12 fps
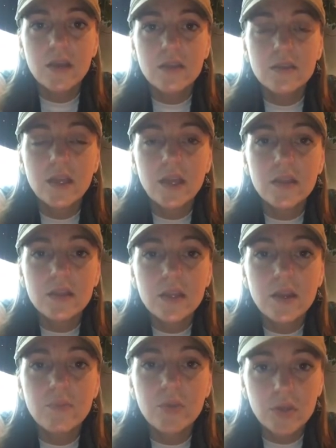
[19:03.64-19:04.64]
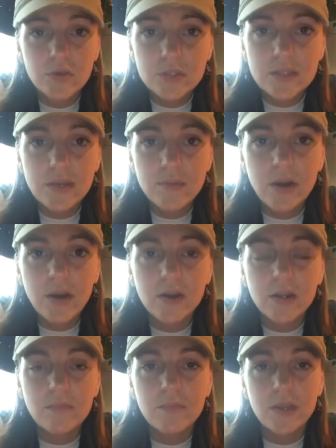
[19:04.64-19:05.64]
that abuse the
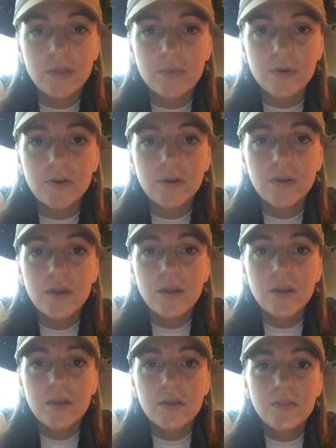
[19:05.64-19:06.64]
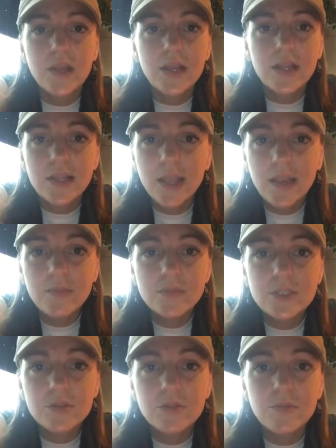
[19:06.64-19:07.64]
American people, that claim
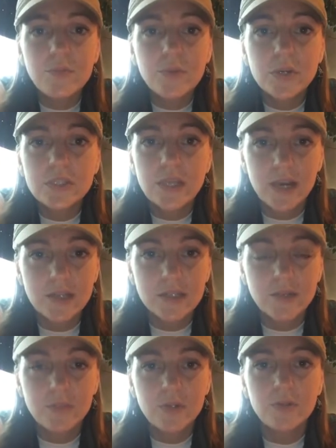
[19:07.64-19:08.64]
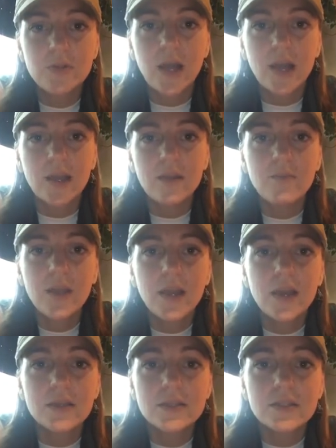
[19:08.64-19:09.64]
to protect the blue line,
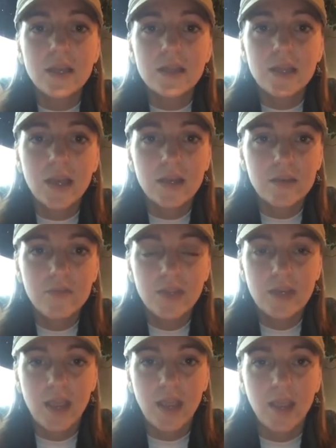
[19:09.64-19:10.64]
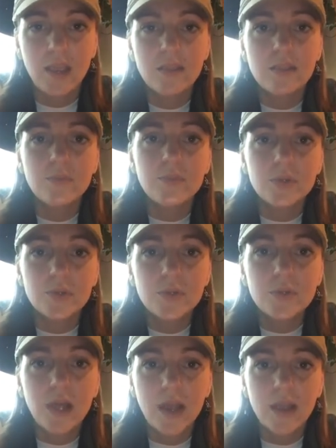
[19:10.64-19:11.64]
because at the end of the day, the
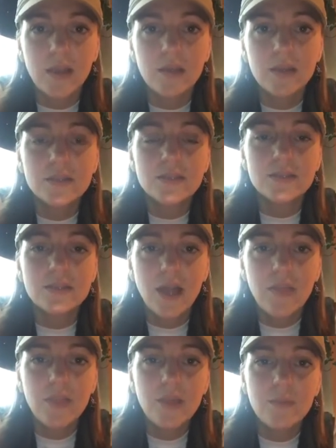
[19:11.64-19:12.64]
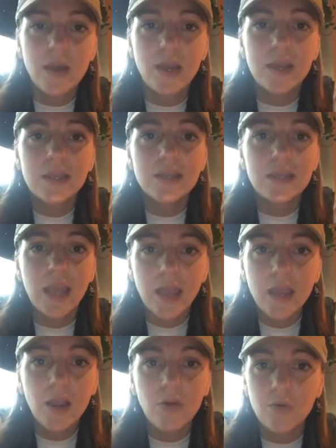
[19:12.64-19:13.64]
blue line is nothing but a
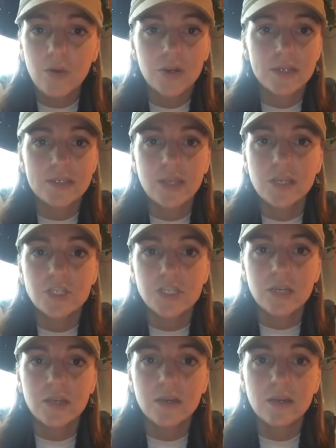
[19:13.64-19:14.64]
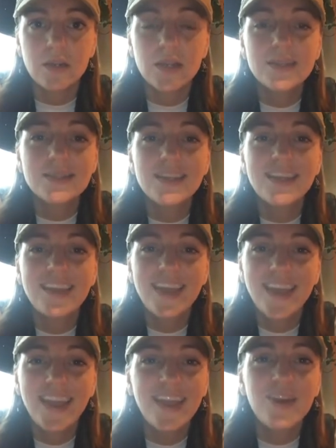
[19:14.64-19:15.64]
gang organization. It is a
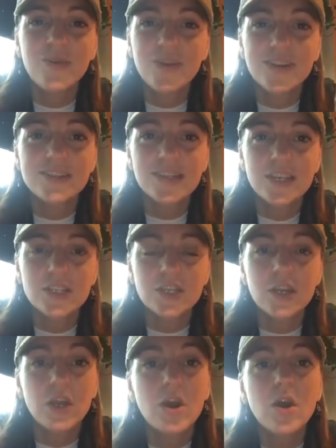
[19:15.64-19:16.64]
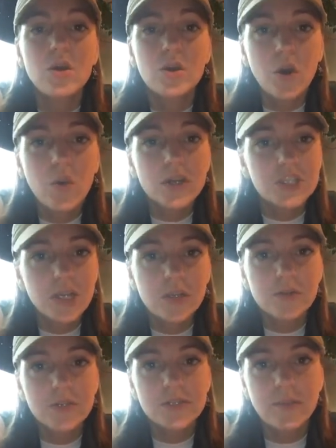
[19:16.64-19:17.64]
gang organization. Go watch
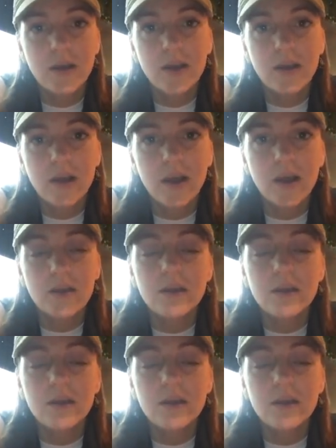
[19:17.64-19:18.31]
Hillary's America.